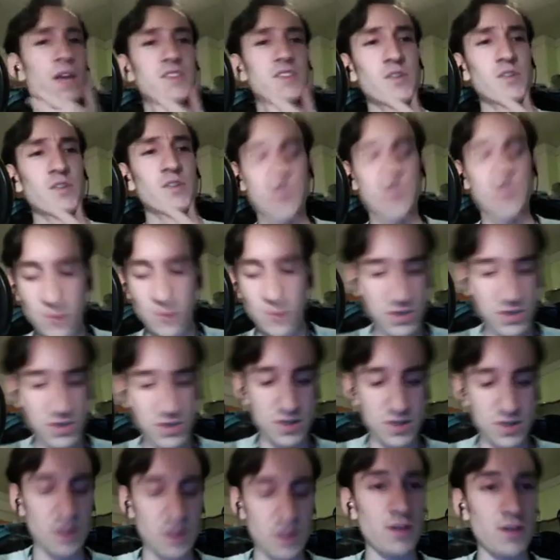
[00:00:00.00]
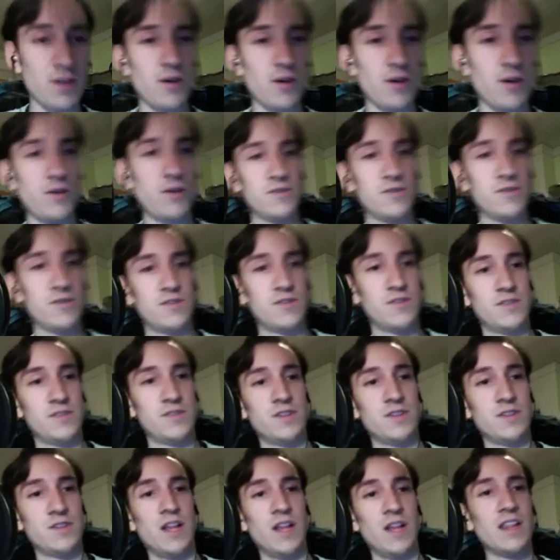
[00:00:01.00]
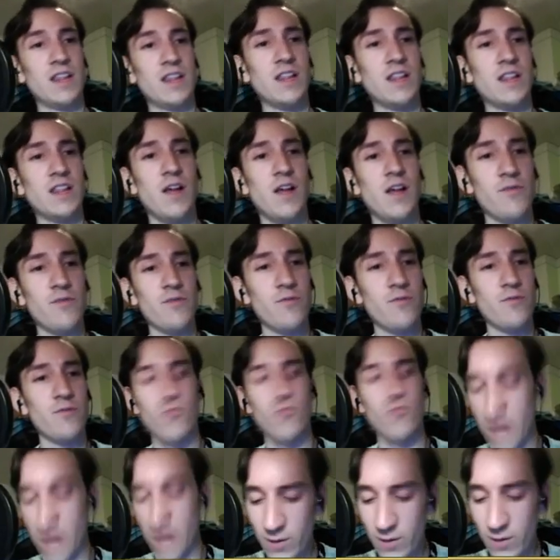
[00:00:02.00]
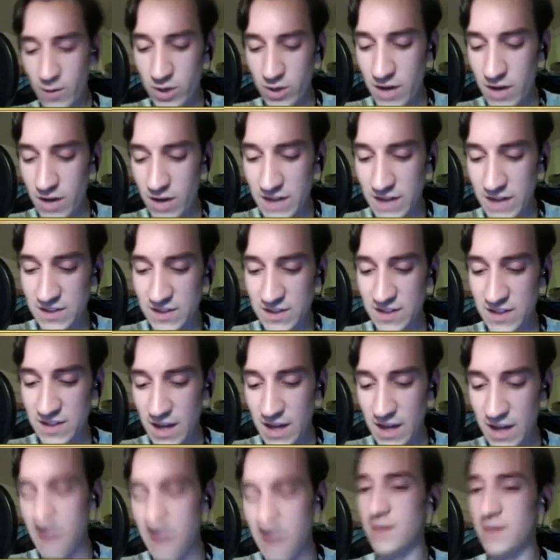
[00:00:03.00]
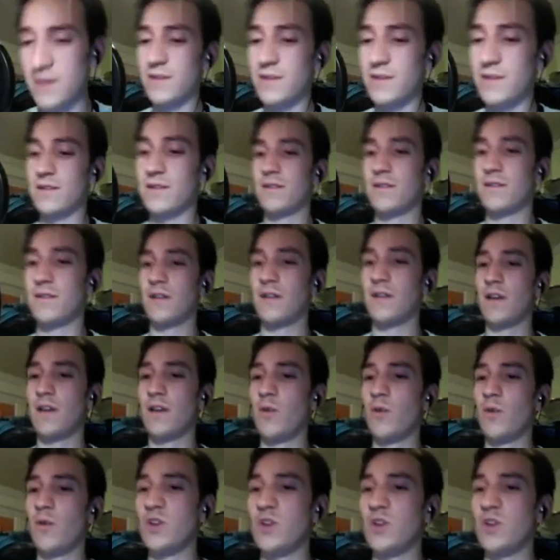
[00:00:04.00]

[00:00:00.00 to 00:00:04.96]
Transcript: So Twitch alerts. Love reading what you guys say when